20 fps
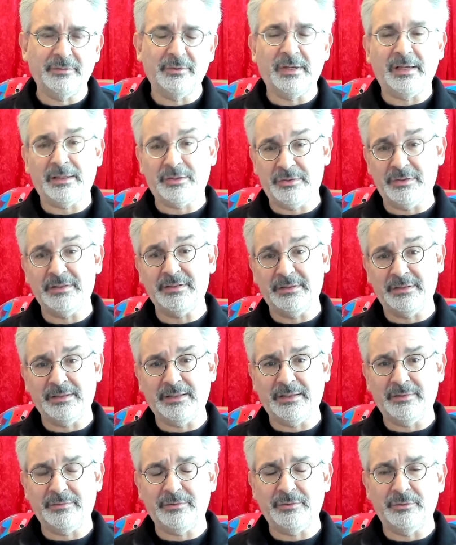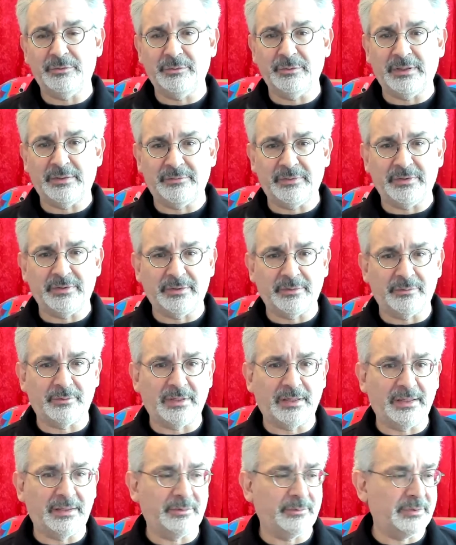You actually still have to do everything
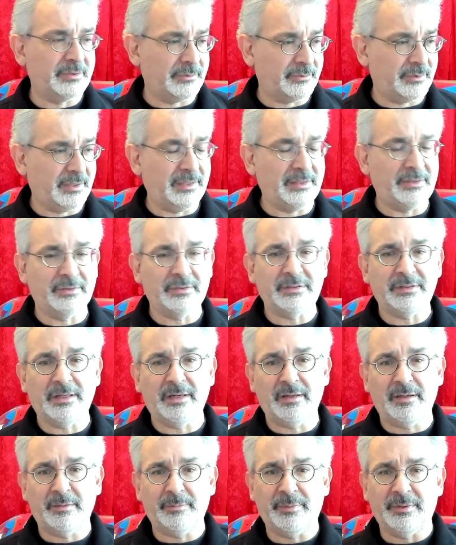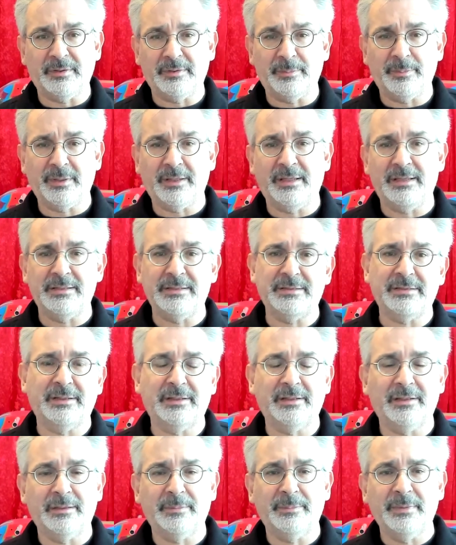right with the radio set up and the plane set
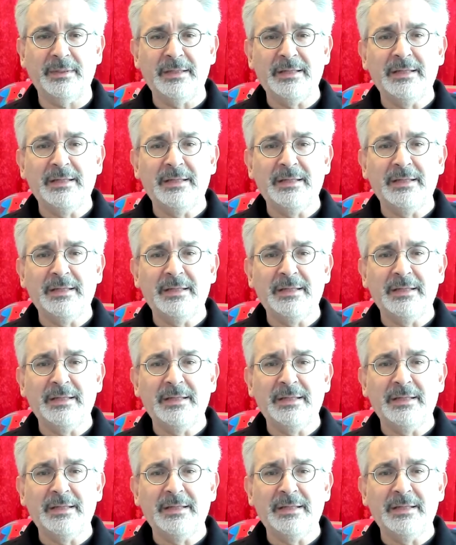up,